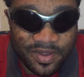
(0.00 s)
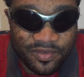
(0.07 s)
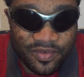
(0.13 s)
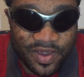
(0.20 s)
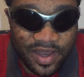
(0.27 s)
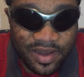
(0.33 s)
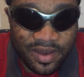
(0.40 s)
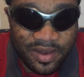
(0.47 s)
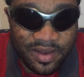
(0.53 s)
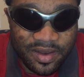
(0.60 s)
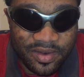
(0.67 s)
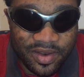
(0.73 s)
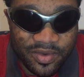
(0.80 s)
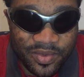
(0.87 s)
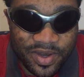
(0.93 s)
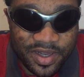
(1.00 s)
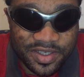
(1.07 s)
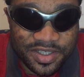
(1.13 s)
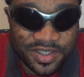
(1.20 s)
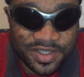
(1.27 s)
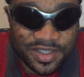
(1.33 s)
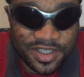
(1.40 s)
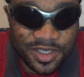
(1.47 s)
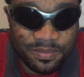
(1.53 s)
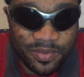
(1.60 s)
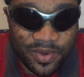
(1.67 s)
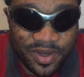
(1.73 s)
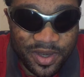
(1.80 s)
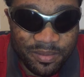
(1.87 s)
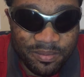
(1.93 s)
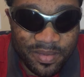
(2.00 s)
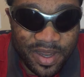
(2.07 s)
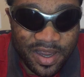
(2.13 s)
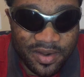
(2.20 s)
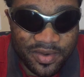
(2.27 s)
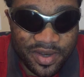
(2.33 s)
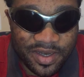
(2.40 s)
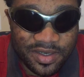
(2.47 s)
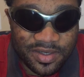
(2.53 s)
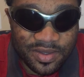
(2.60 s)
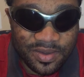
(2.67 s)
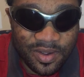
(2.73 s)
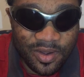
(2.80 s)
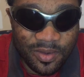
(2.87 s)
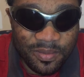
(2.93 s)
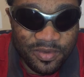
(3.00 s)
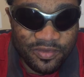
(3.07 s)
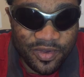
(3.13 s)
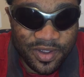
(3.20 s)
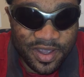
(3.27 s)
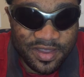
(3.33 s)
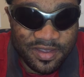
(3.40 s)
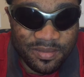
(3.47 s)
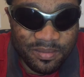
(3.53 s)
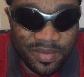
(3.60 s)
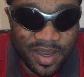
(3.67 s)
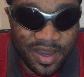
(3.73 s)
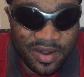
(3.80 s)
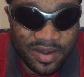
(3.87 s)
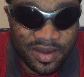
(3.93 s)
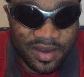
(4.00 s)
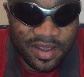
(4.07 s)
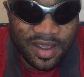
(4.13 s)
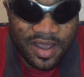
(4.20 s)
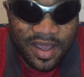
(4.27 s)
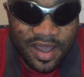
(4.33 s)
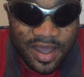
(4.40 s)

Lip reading: if you're in a relationship or in a marriage or before getting married.